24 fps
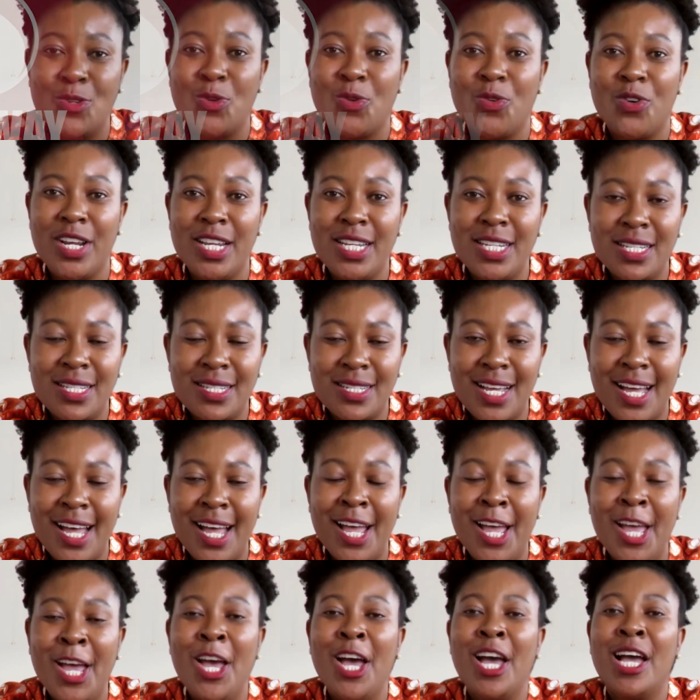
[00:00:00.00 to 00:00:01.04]
you register,
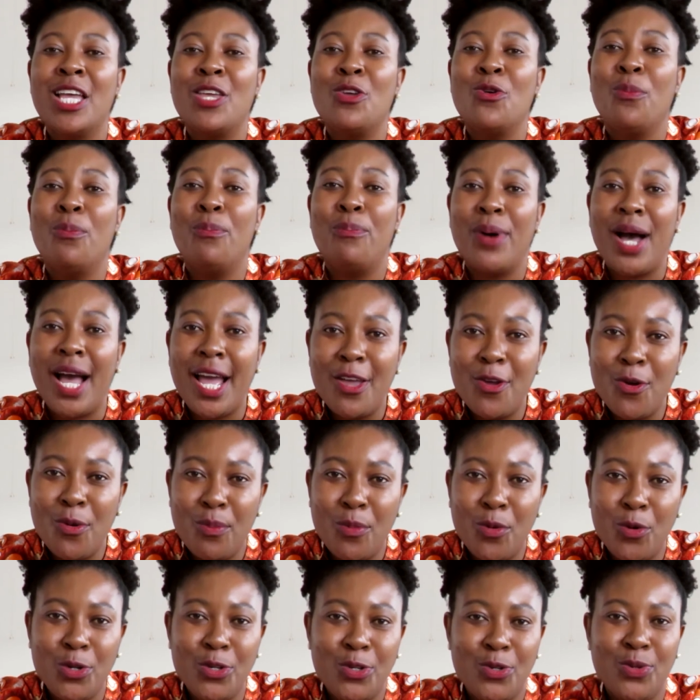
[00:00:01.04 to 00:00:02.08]
you buy your
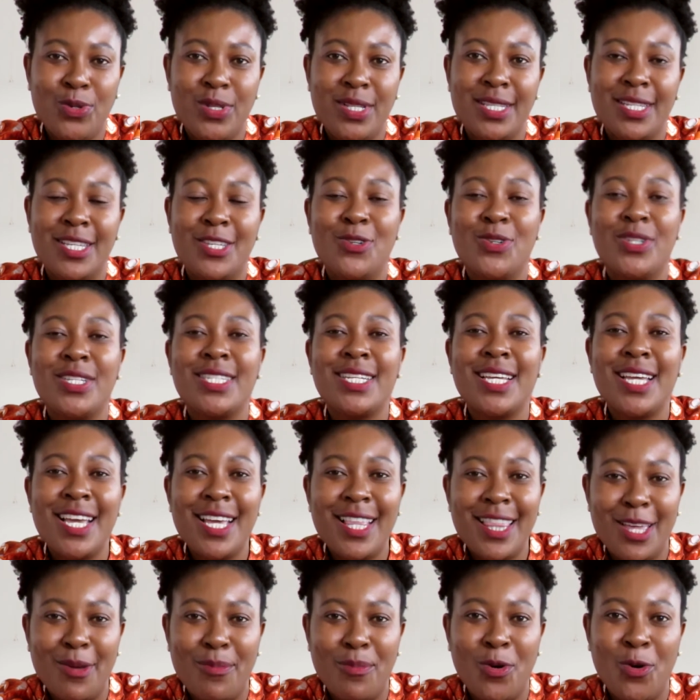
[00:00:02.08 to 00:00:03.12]
modules, you
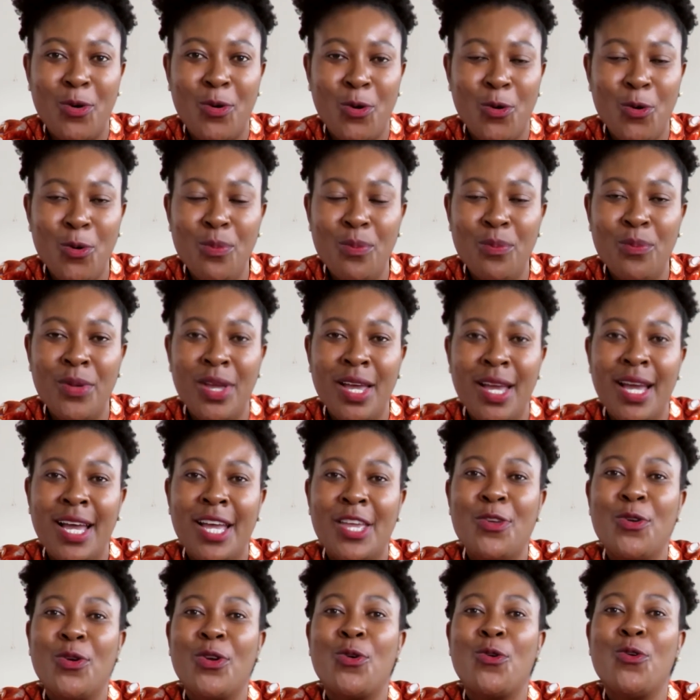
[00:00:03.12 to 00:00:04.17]
take them
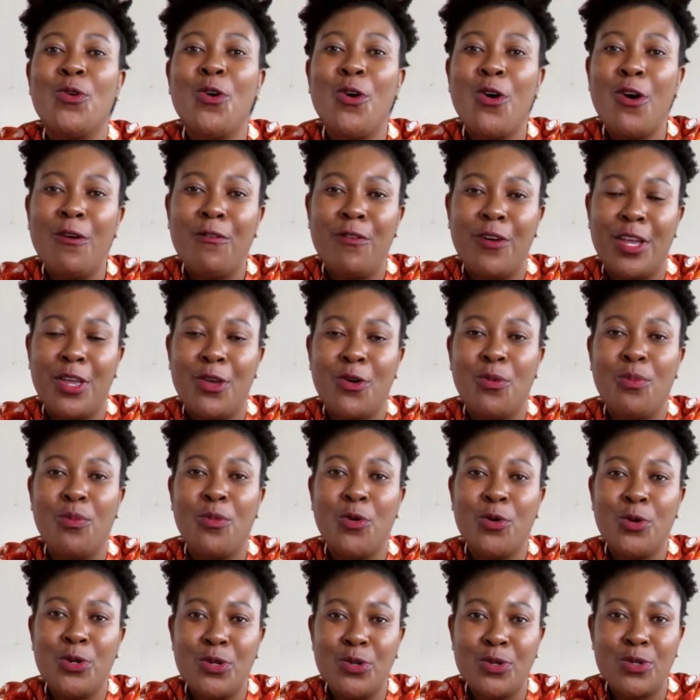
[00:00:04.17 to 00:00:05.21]
home, you go over your
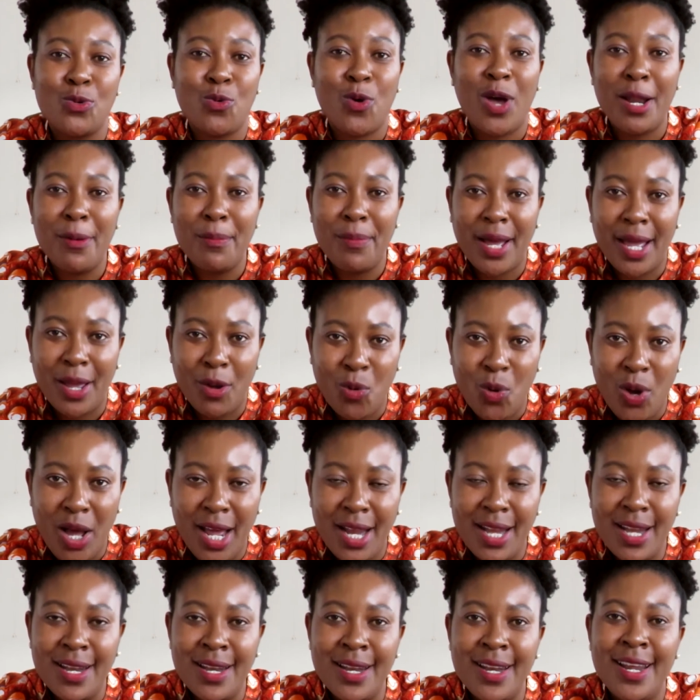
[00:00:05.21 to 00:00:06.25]
modules one by
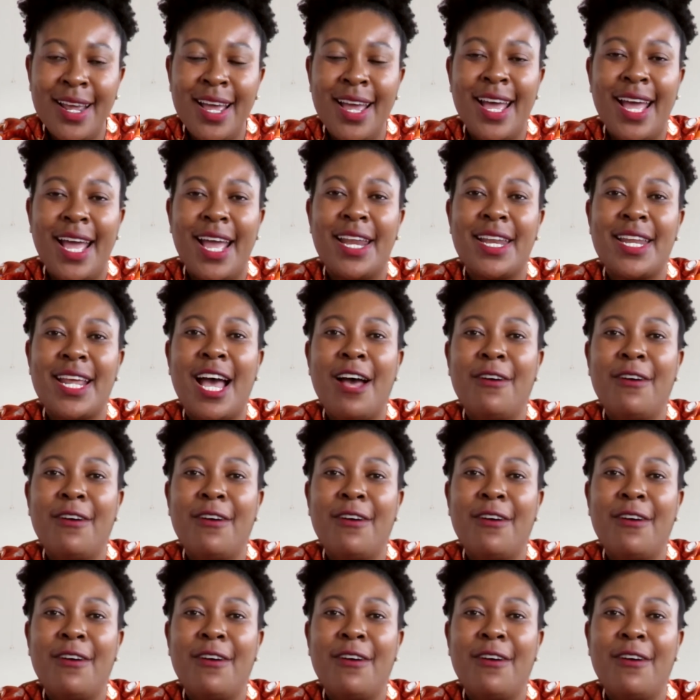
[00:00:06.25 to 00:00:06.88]
one, and